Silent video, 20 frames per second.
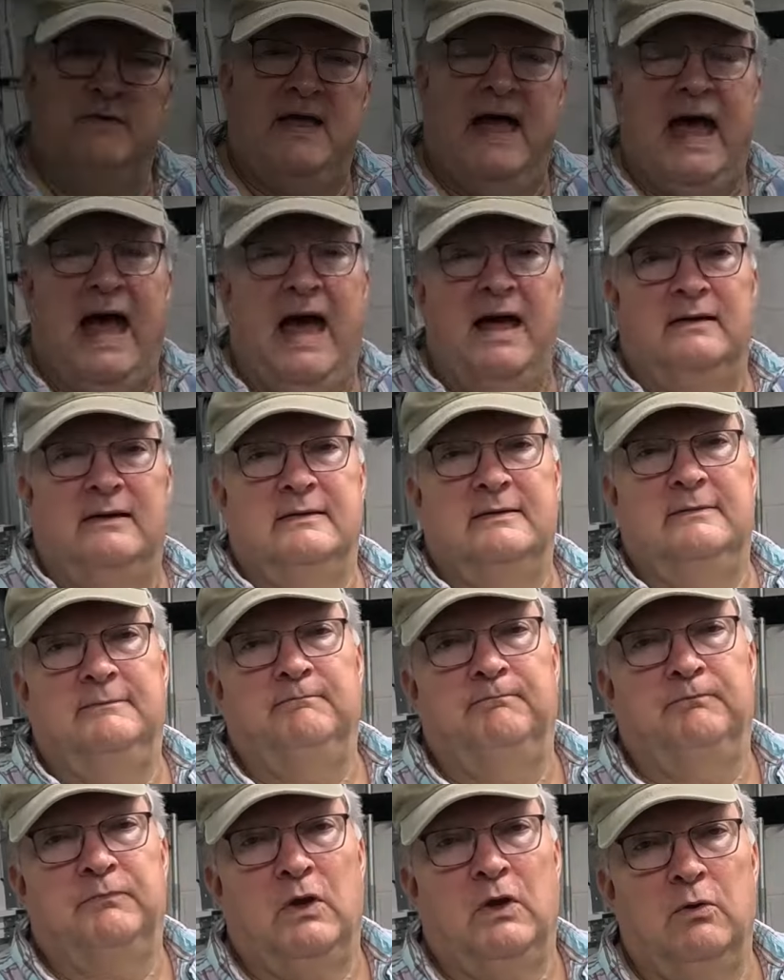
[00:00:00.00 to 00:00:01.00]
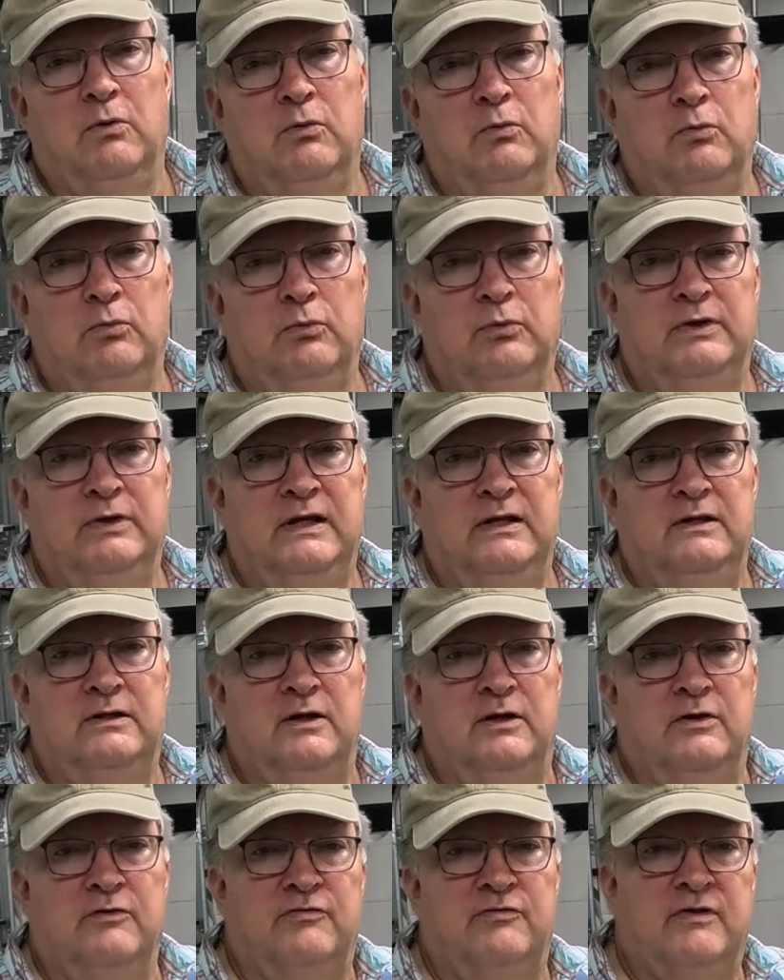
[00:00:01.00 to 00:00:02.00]
that, we'll need
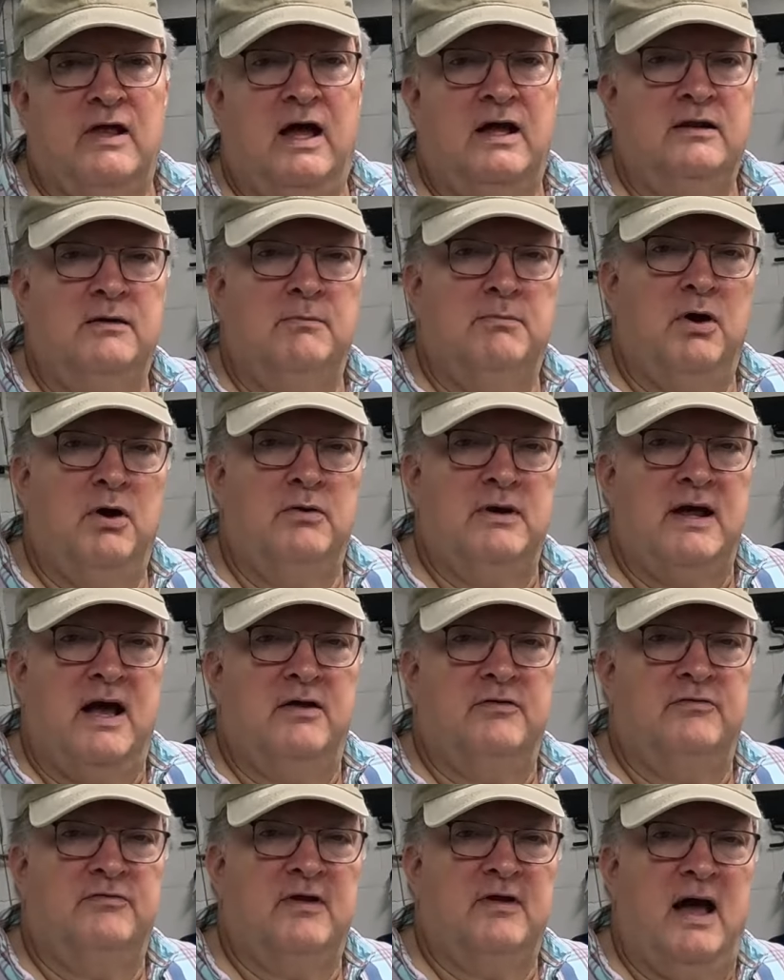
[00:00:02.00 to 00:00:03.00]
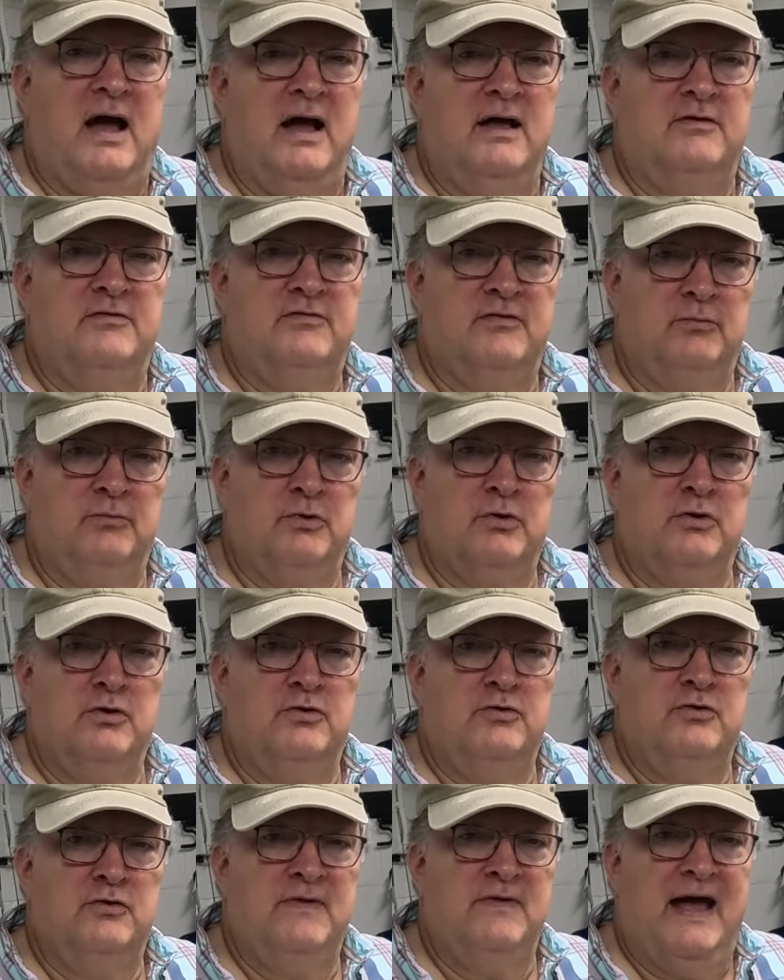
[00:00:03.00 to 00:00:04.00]
to slide the boat outside. So we're
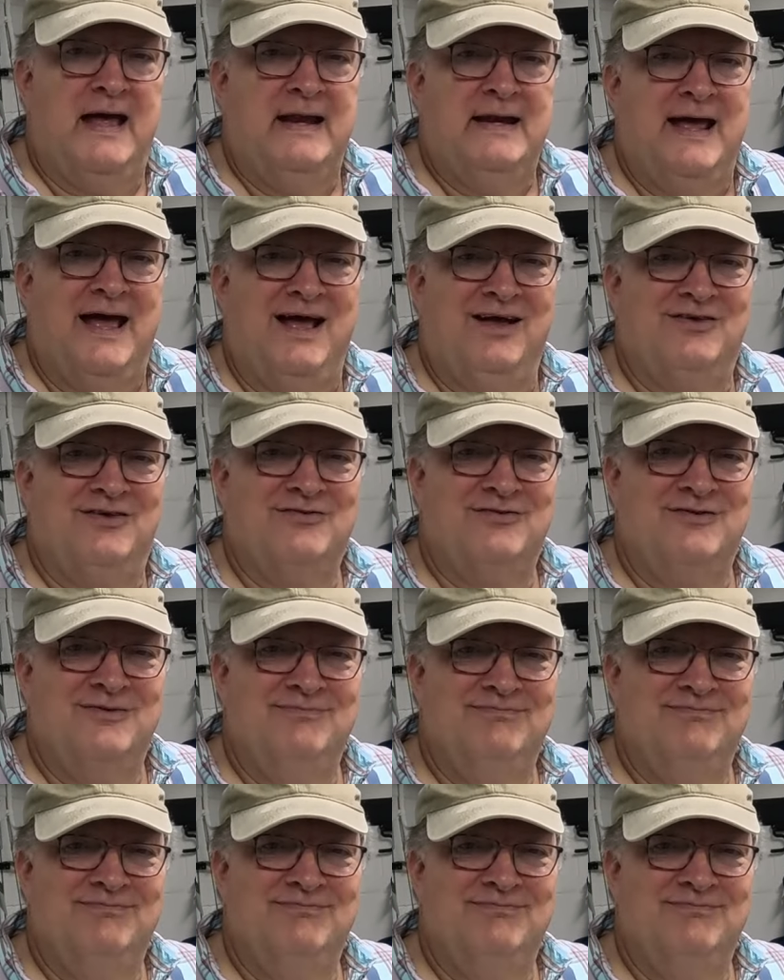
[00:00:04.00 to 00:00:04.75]
going to do that next.